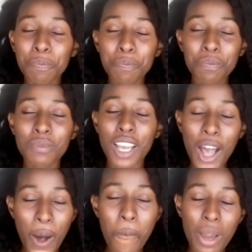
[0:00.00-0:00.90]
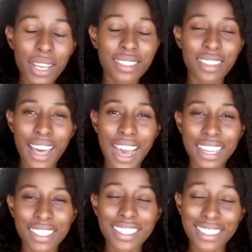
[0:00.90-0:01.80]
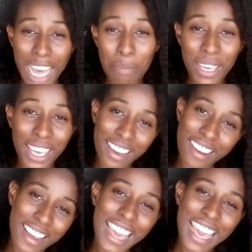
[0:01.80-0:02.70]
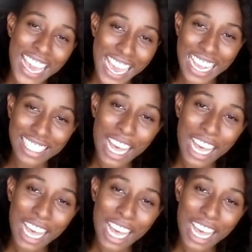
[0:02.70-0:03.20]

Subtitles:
and subscribe to my channel. And remember